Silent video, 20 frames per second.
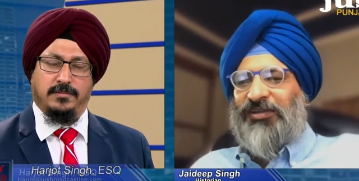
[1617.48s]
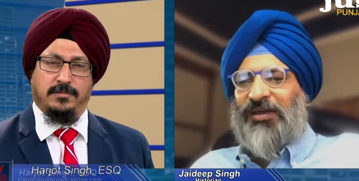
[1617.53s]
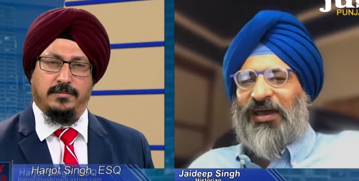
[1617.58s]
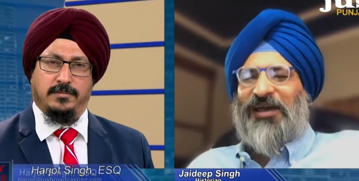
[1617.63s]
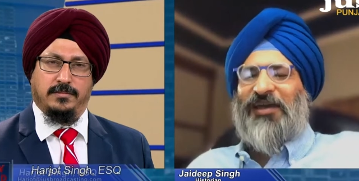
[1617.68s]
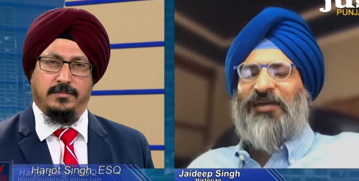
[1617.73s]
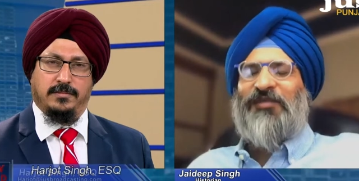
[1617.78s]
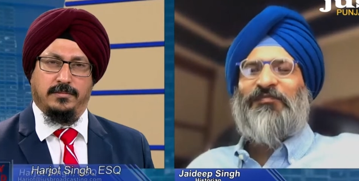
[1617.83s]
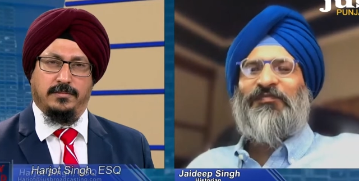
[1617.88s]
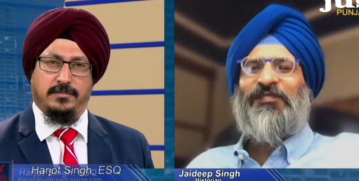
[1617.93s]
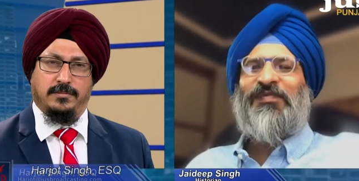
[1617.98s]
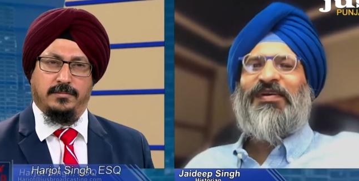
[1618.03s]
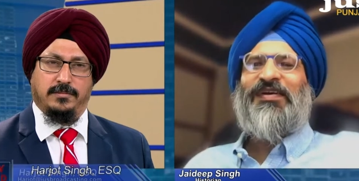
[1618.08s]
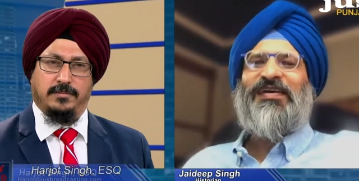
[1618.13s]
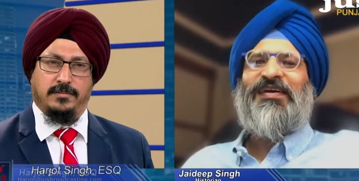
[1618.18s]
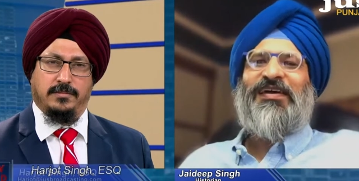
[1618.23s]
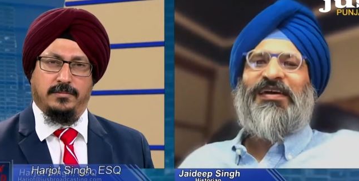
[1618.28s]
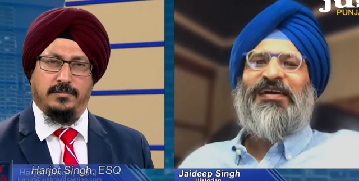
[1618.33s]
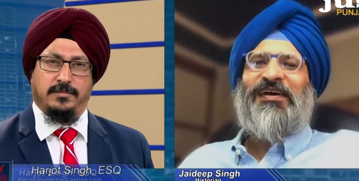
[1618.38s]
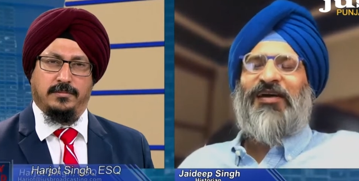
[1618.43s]
Speaker 1: time,
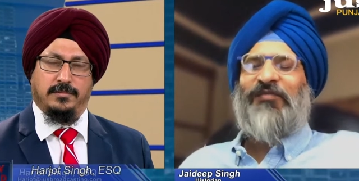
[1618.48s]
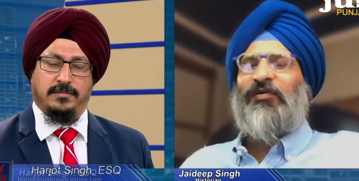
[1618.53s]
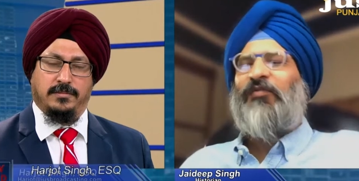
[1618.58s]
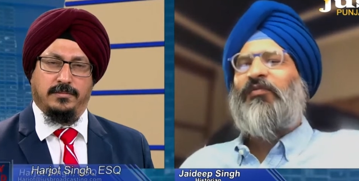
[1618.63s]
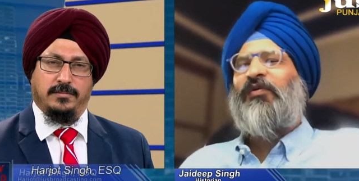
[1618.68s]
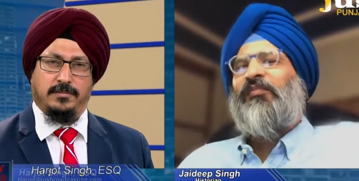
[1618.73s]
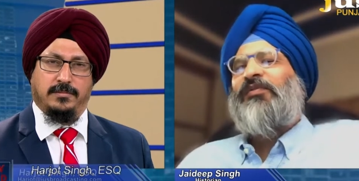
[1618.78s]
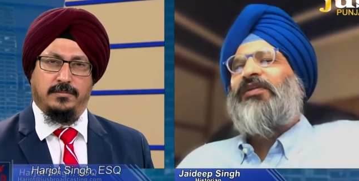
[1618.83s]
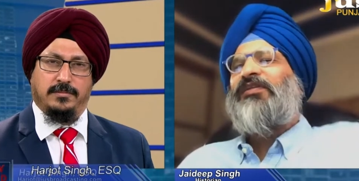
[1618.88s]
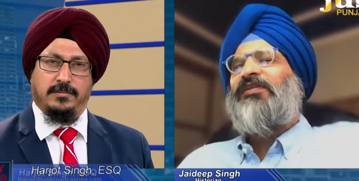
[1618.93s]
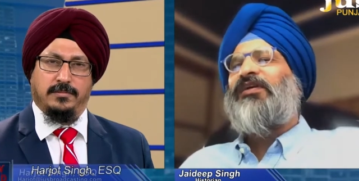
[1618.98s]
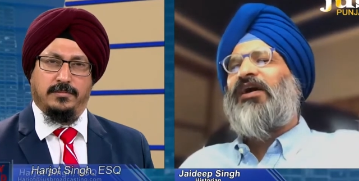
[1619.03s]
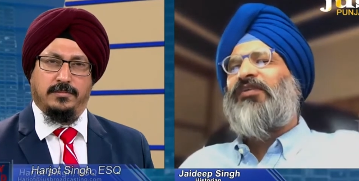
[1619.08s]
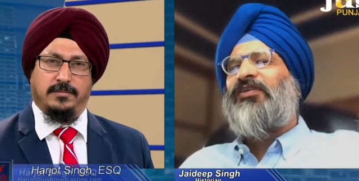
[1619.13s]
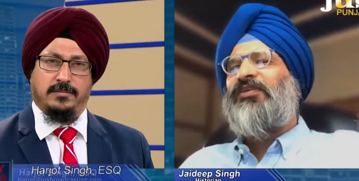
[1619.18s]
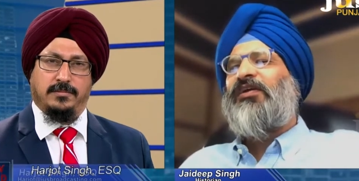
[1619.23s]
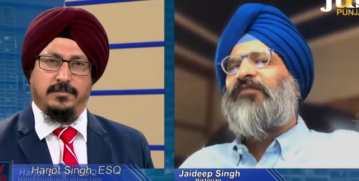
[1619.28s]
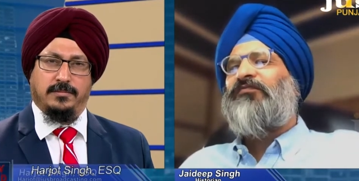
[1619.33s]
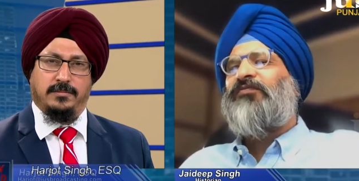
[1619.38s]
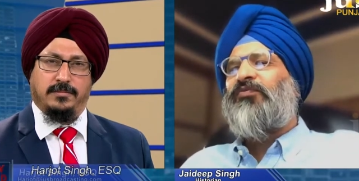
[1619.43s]
uh, I mean, I
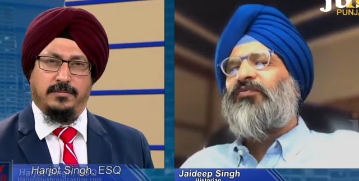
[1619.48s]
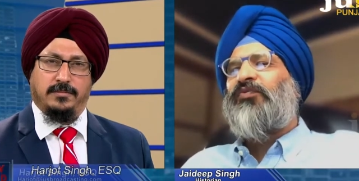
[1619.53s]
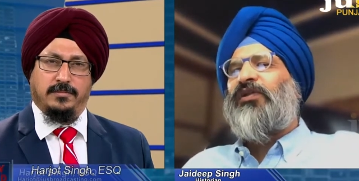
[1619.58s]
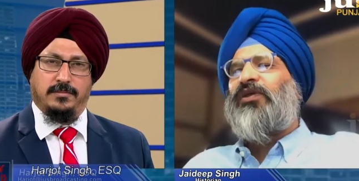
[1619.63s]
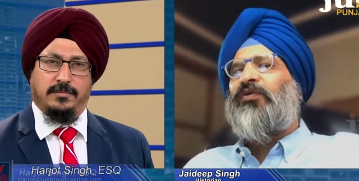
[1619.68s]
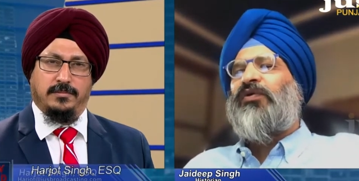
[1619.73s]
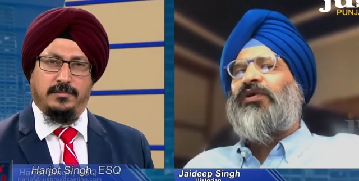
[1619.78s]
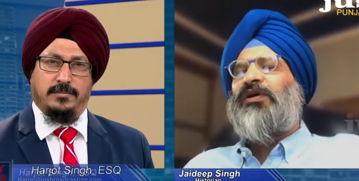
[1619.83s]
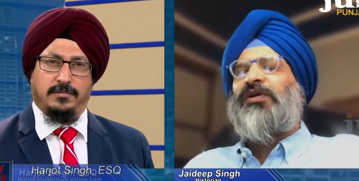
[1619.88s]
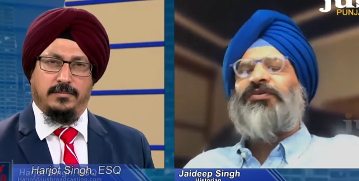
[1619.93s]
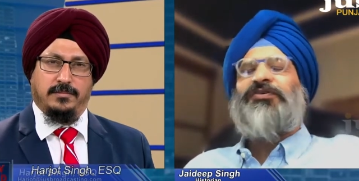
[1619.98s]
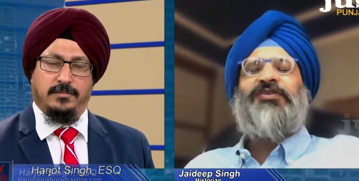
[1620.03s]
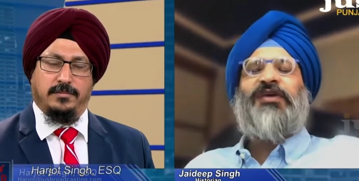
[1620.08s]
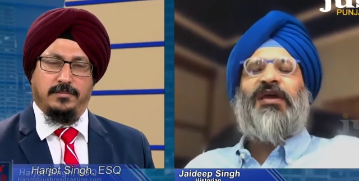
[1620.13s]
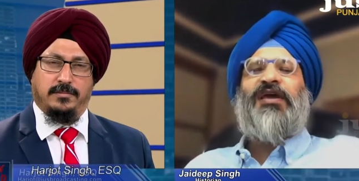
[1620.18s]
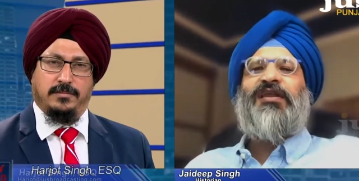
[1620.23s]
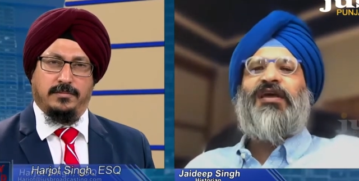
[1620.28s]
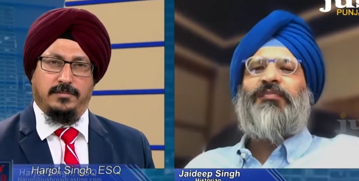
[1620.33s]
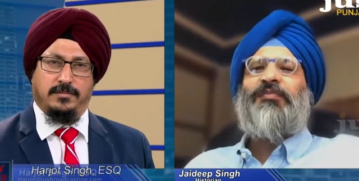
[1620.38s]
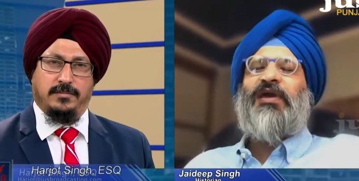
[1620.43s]
think if you really want to understand
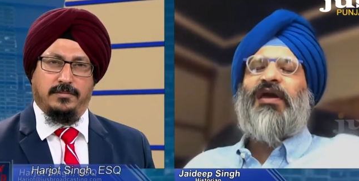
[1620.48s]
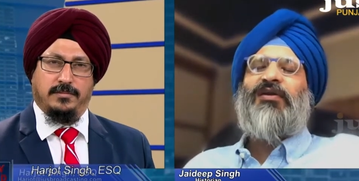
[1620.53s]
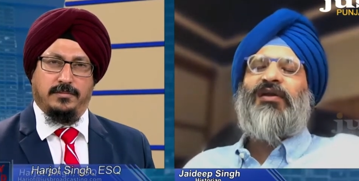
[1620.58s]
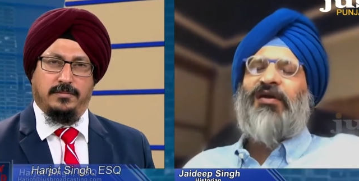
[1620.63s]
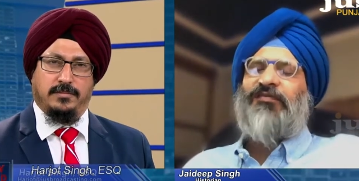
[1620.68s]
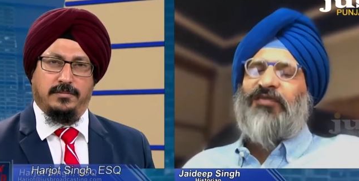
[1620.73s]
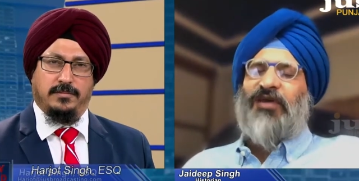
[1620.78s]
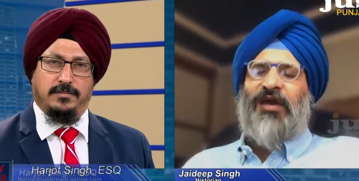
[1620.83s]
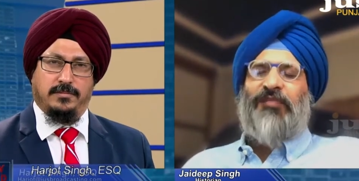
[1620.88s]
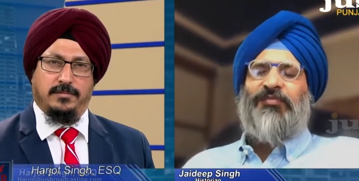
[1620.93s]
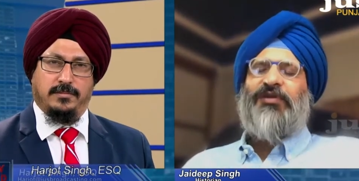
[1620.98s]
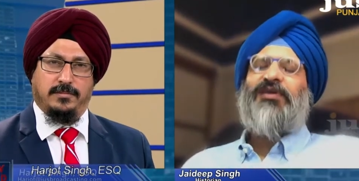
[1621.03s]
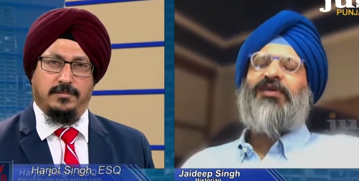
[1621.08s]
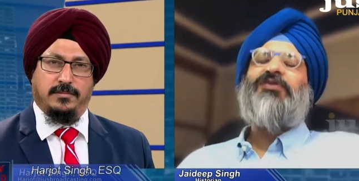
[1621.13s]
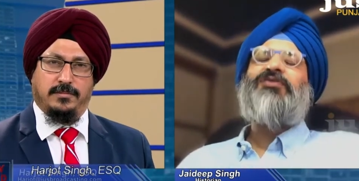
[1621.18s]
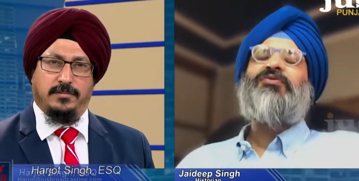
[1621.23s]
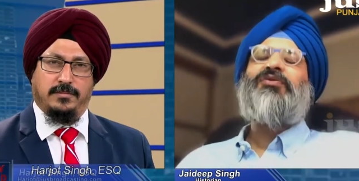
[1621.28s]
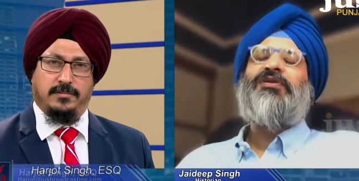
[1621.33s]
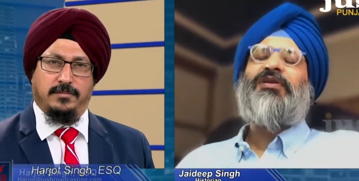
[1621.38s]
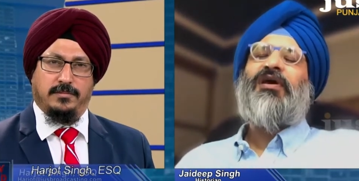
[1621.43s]
it, I mean, I don't have time to get
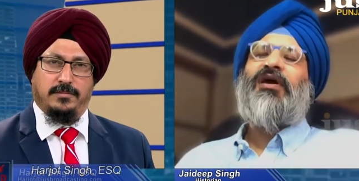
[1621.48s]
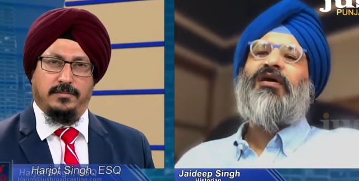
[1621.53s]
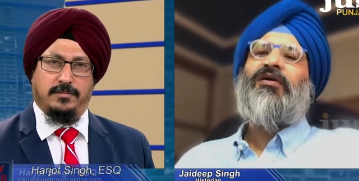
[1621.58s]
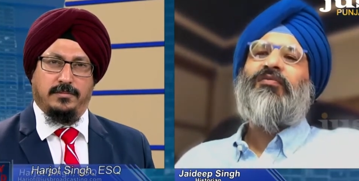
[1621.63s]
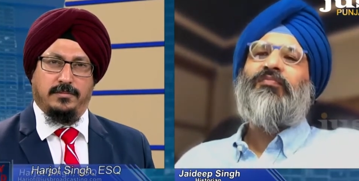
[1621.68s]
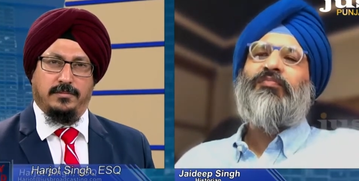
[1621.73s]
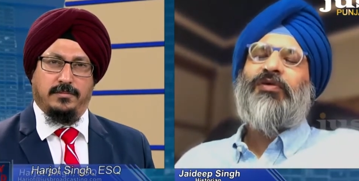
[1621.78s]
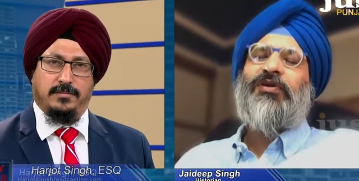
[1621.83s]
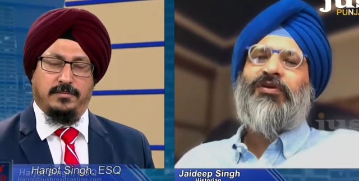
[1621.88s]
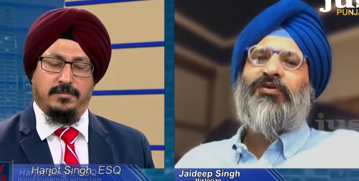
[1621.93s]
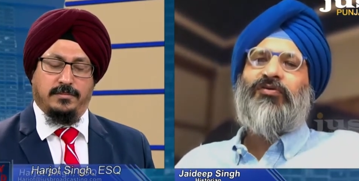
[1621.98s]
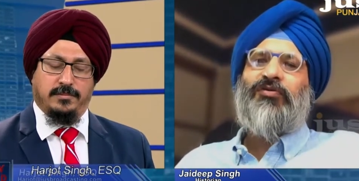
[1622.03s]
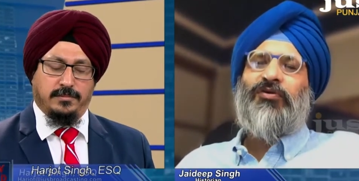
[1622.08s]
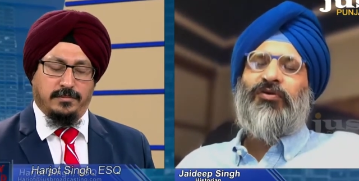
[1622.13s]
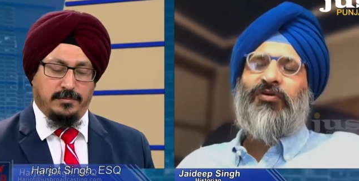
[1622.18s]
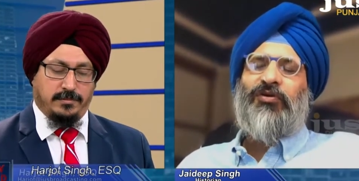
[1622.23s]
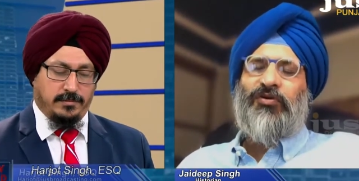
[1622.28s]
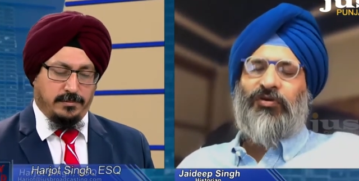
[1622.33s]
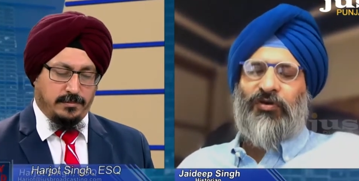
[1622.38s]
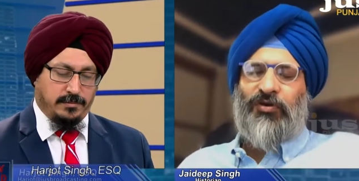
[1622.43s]
into it now, but you, you,
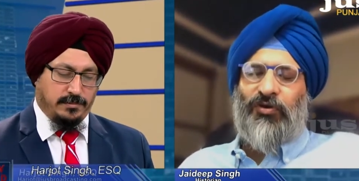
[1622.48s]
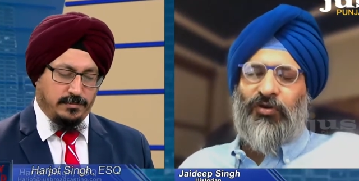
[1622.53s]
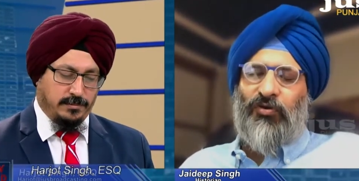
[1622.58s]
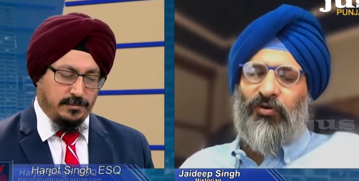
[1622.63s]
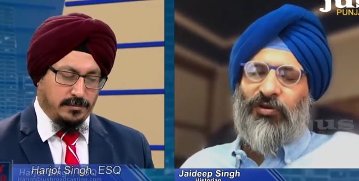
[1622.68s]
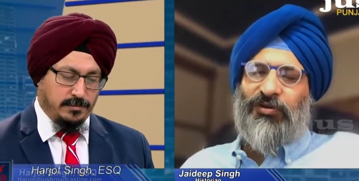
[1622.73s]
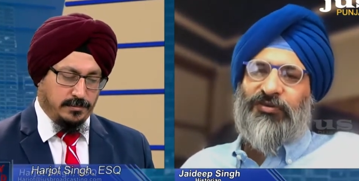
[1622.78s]
you can Google